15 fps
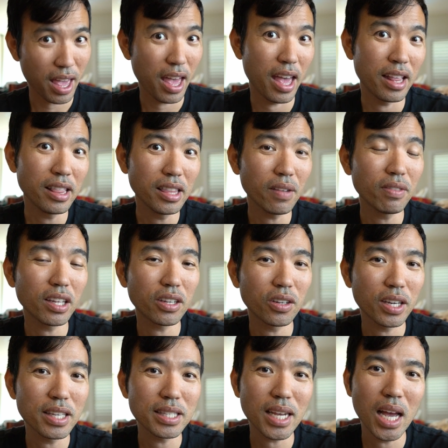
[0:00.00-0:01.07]
end of the
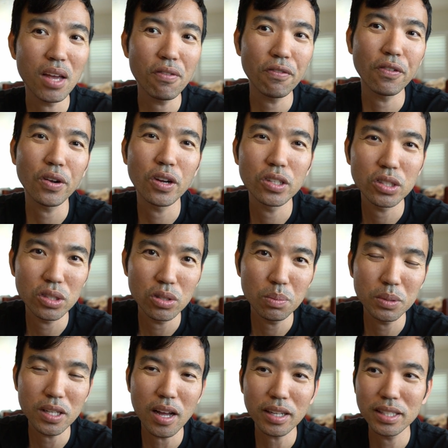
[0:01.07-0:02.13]
cooking time for your soup
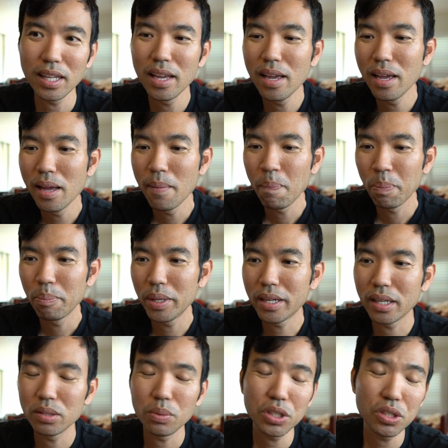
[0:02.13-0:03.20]
stocks,
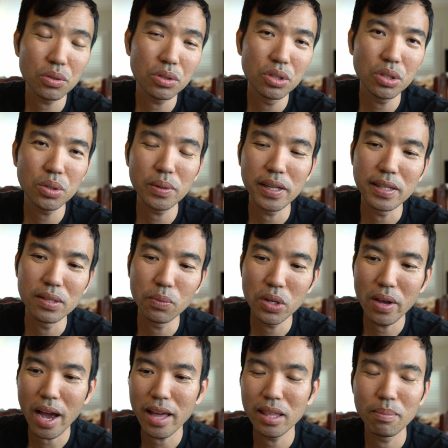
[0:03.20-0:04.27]
because what you'll do is when you
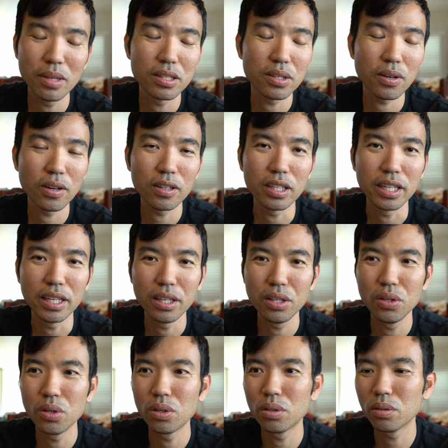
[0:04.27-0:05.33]
add them this early,
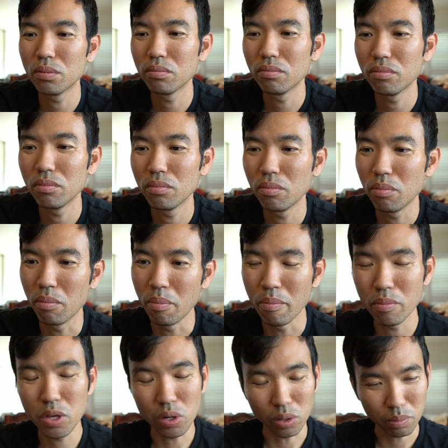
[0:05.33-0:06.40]
you'll
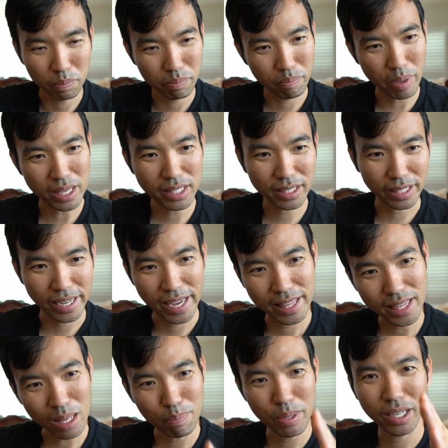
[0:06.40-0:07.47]
basically hit
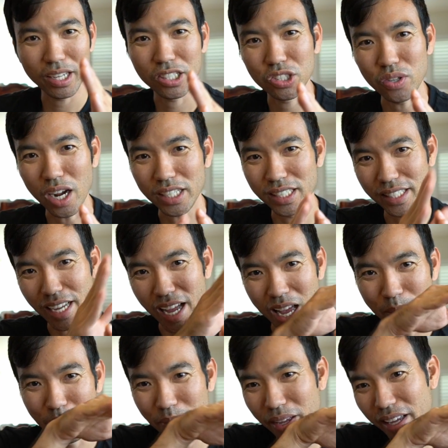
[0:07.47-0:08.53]
that peak extraction
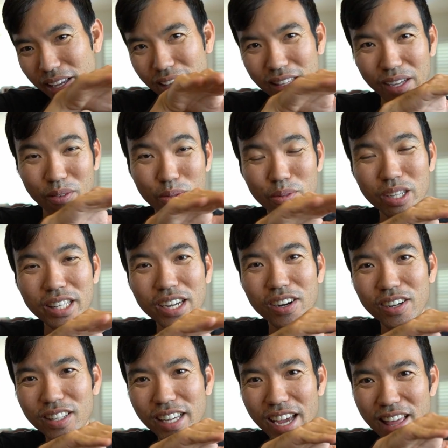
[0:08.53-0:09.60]
time like really
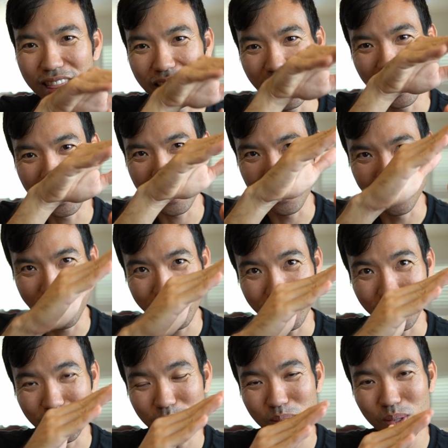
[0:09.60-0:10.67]
early, and then you just
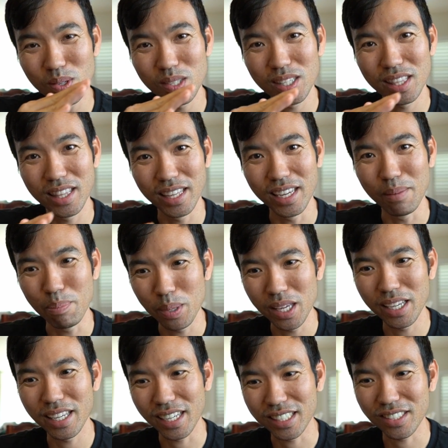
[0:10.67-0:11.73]
lose the
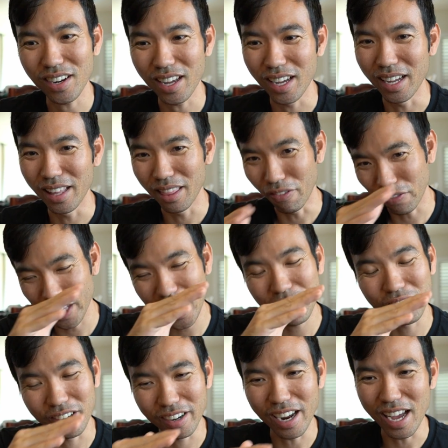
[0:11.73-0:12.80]
peak the
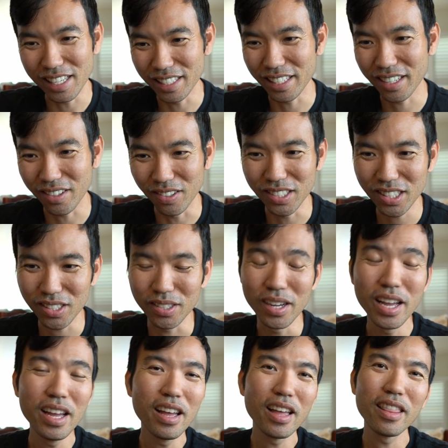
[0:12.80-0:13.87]
flavor as it goes through.
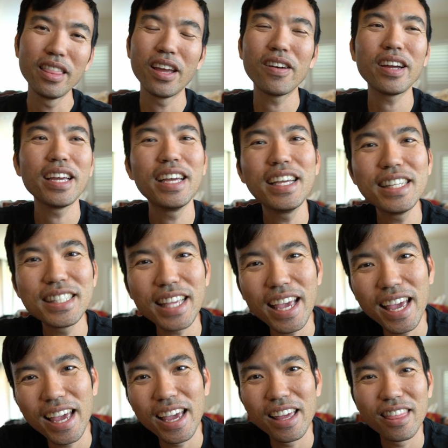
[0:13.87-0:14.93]
There is
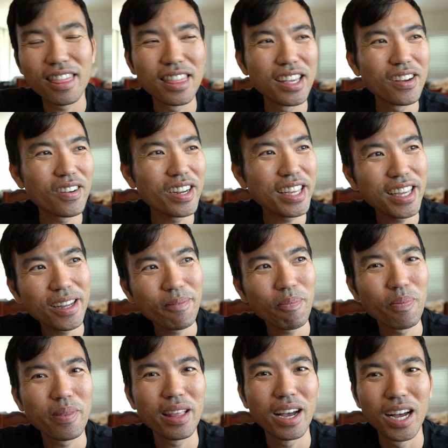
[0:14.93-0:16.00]
a theory
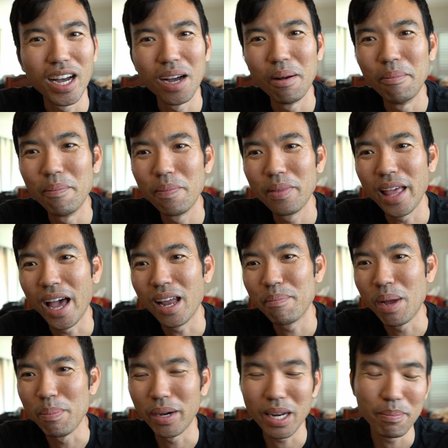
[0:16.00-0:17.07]
that
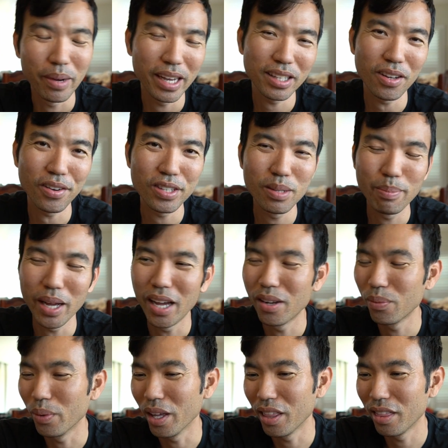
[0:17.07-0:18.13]
my buddy Mike talks
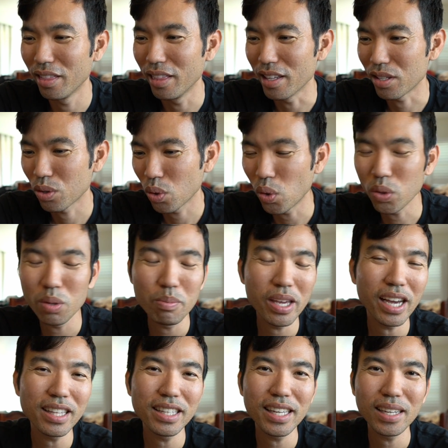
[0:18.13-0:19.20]
about with this kokumi
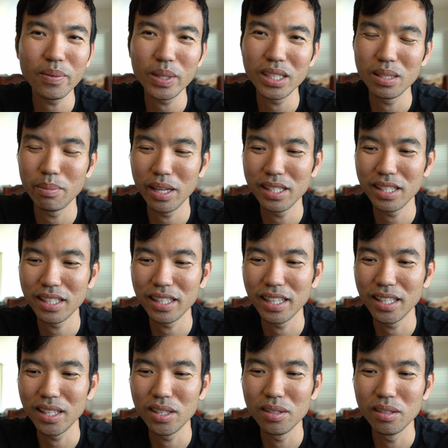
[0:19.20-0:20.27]
idea, which is basically
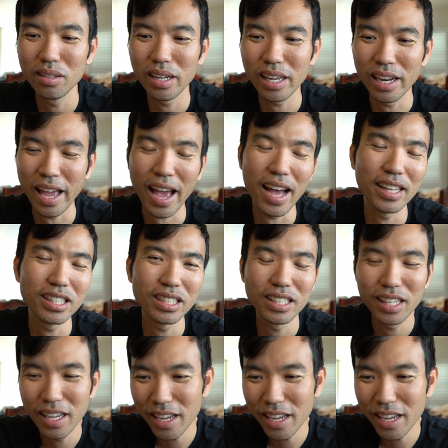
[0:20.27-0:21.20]
you enhance